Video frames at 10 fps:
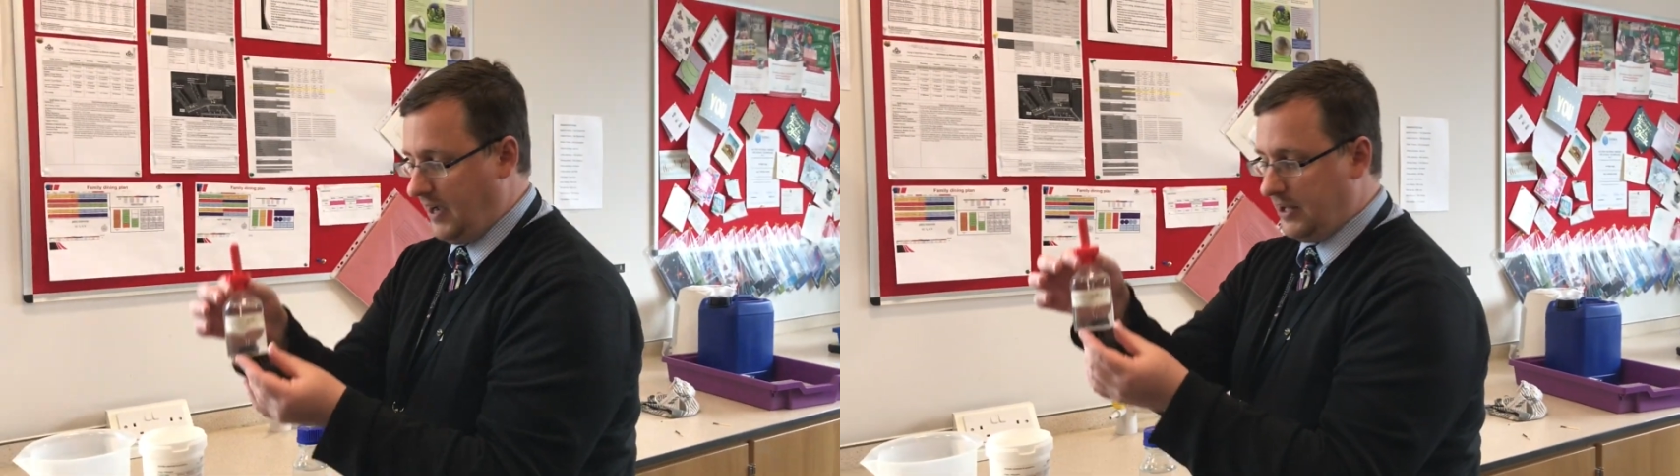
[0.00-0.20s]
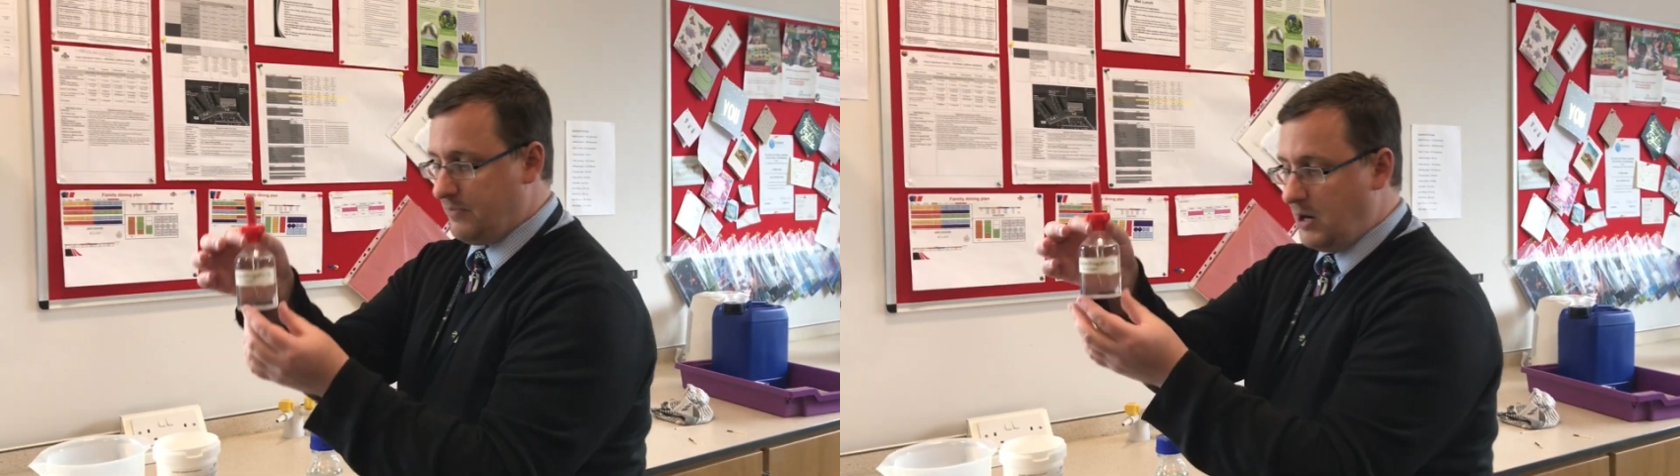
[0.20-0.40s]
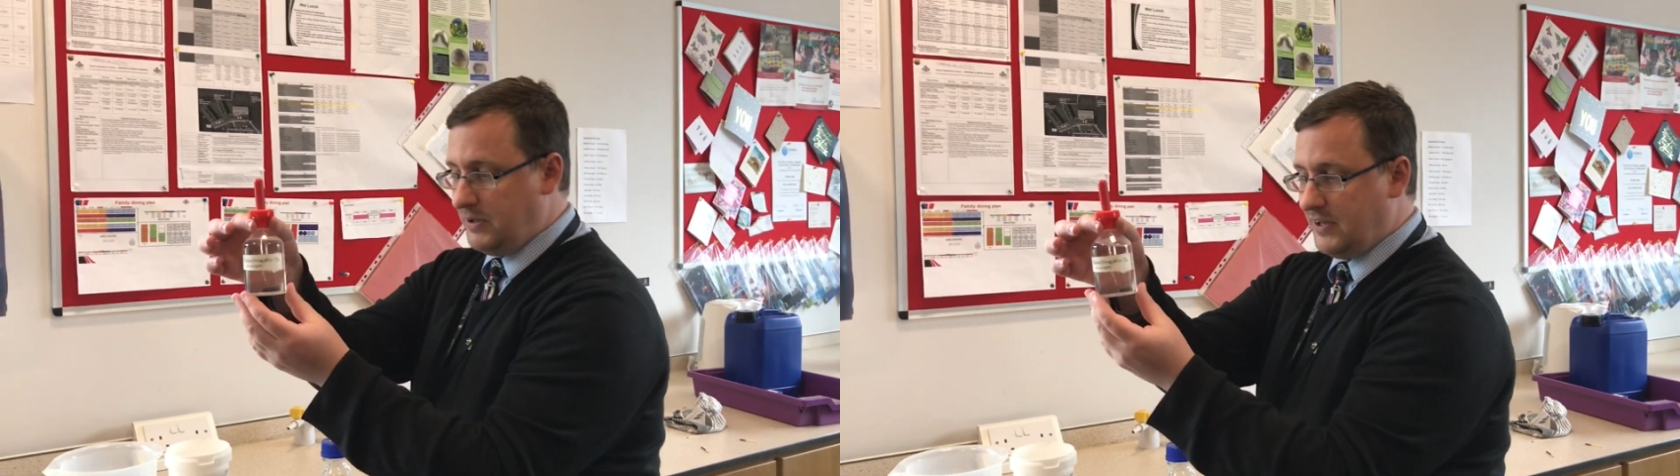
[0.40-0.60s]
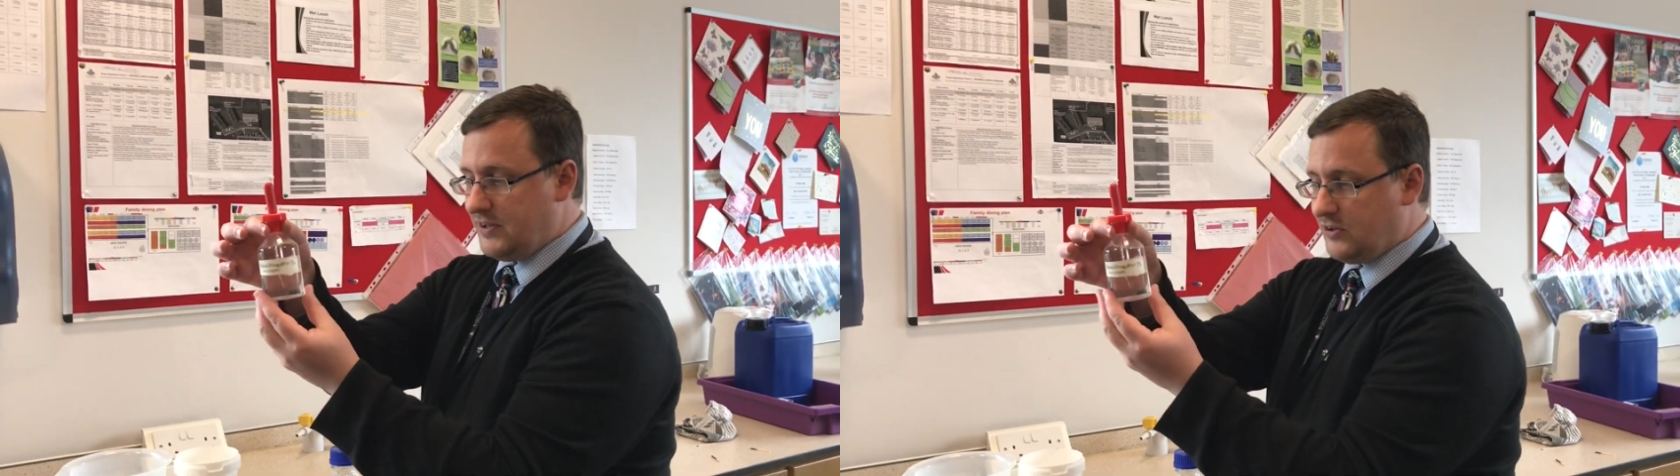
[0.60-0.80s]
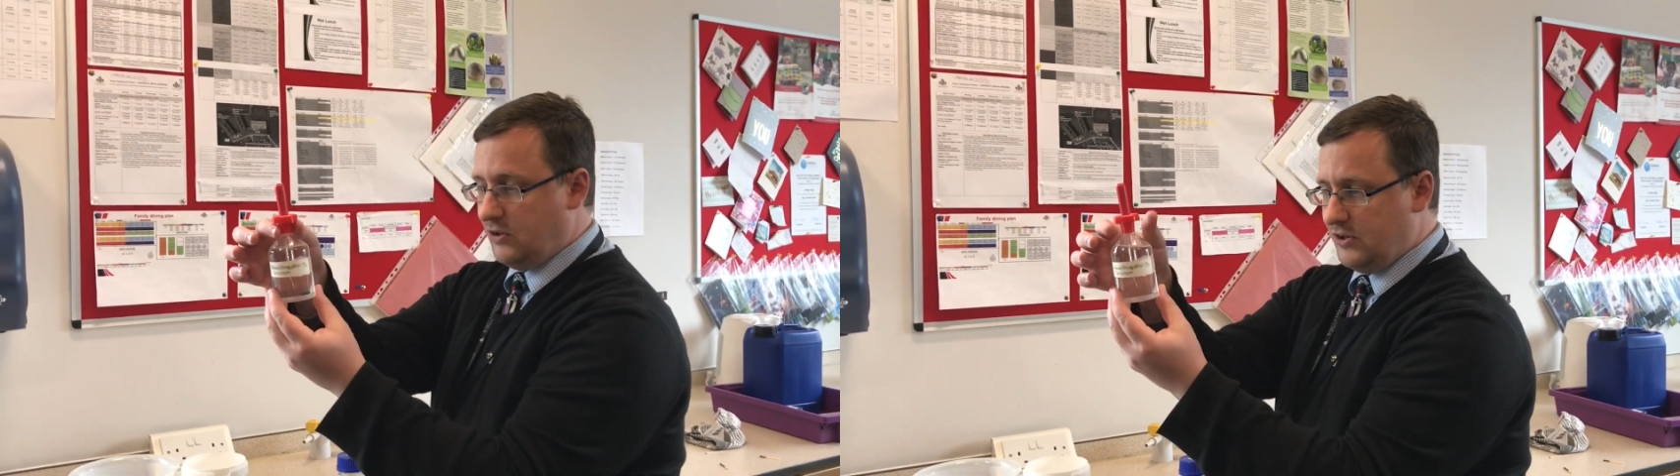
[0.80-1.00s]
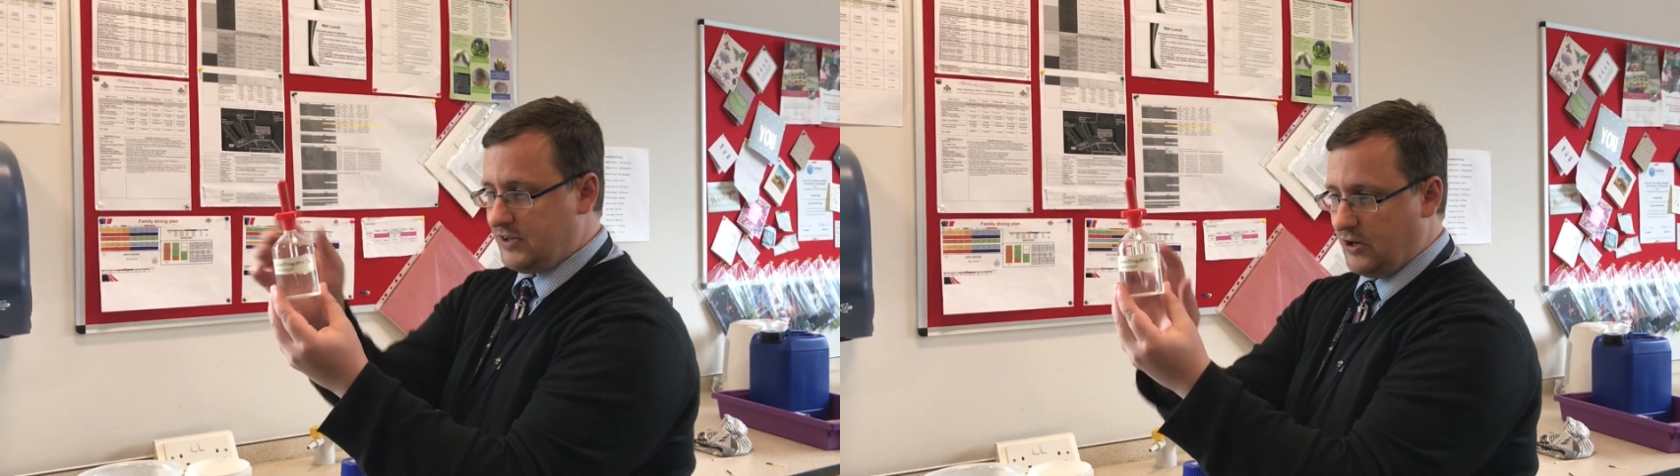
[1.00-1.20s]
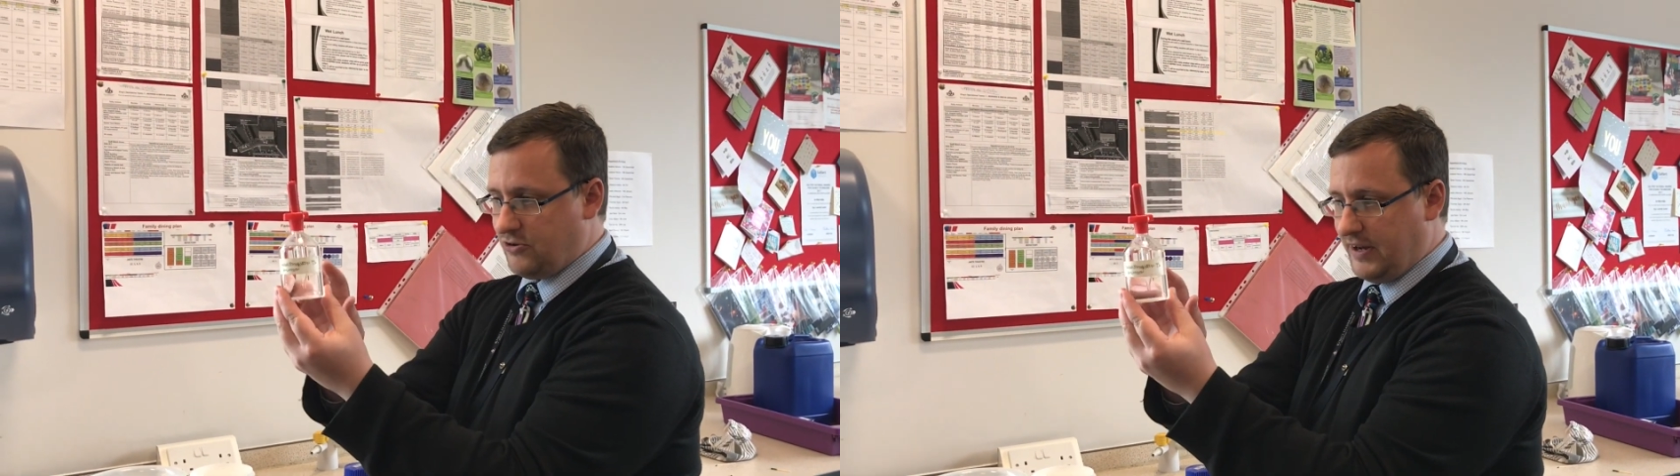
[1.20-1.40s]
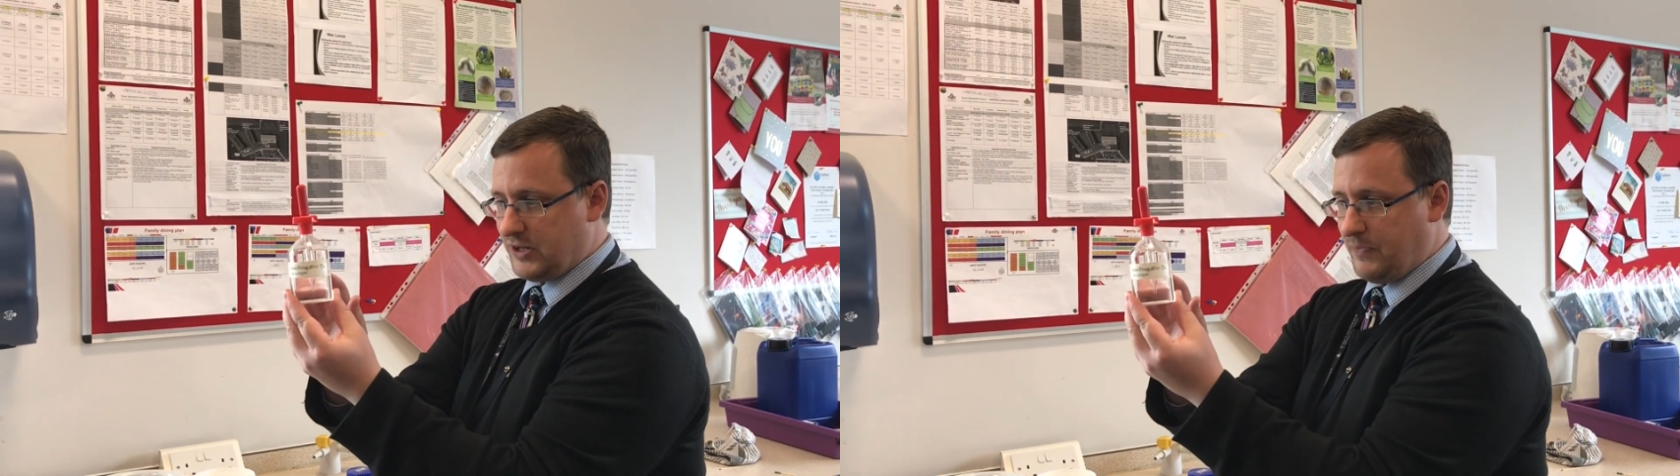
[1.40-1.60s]
At the moment this is also
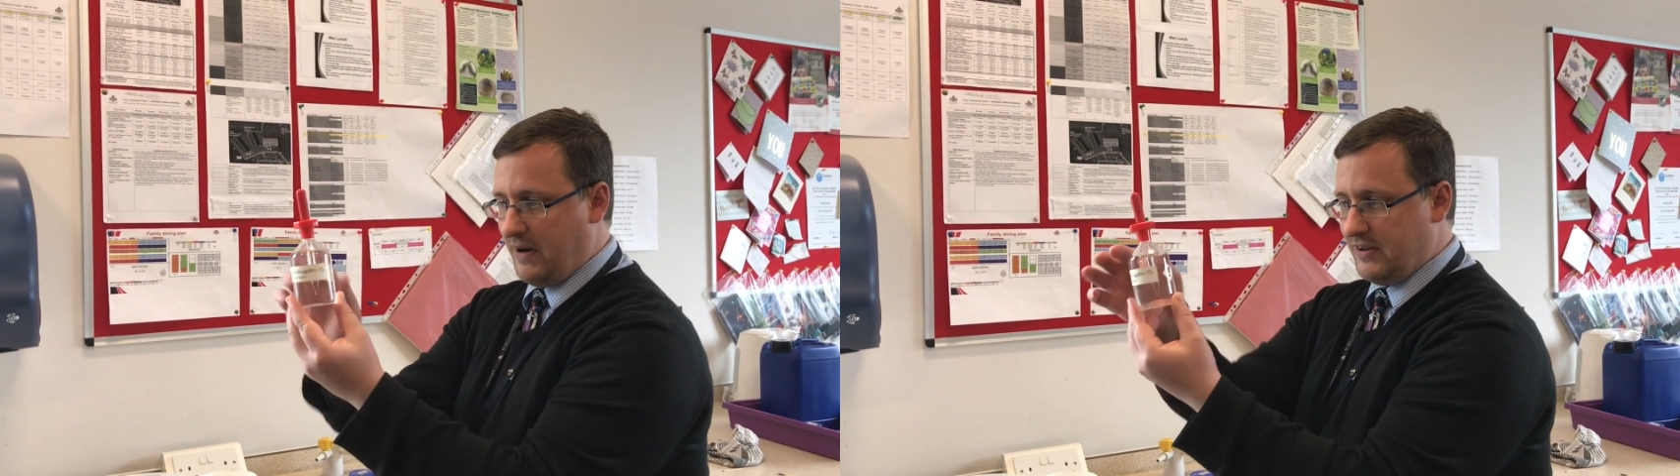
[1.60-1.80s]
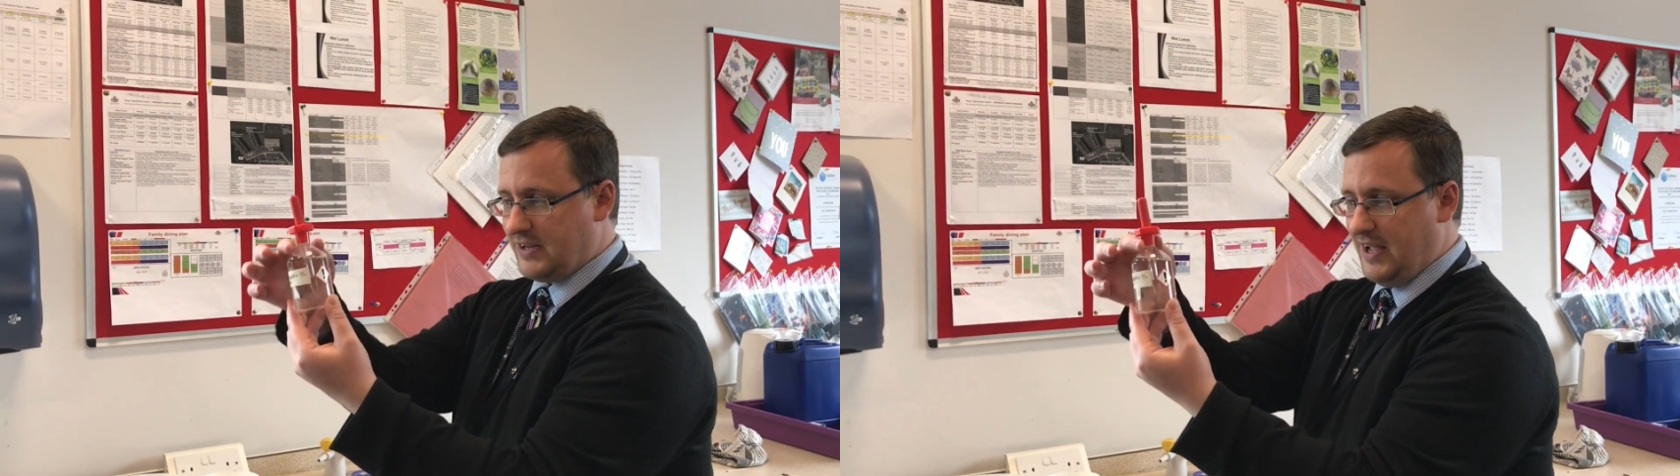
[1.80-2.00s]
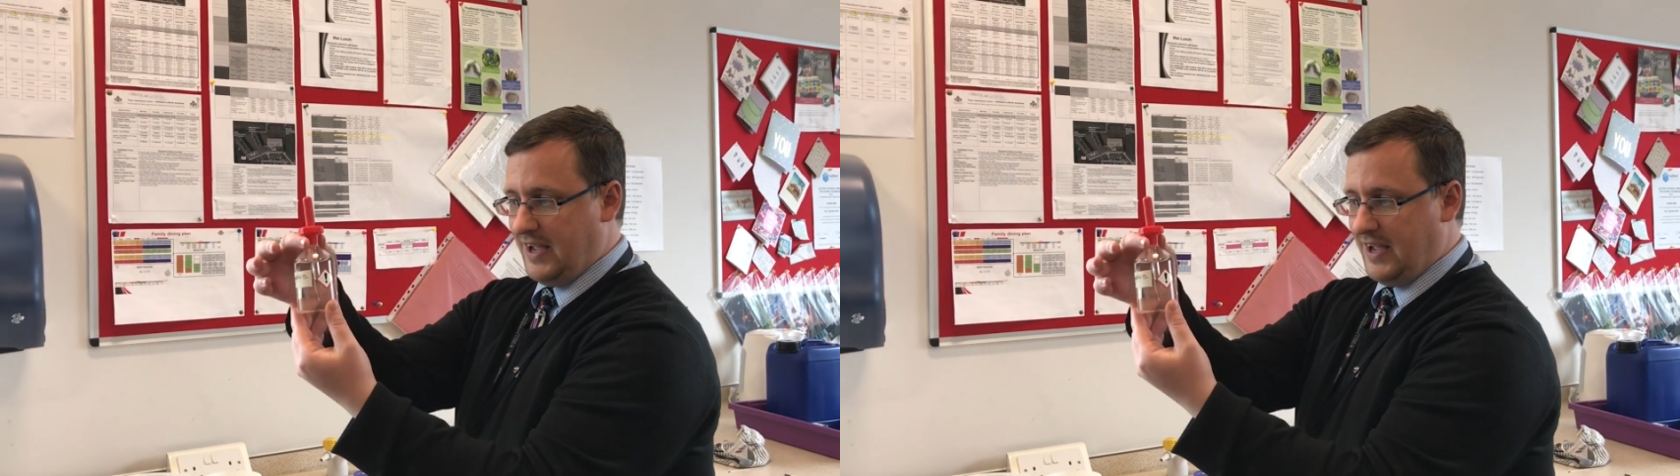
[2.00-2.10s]
transparent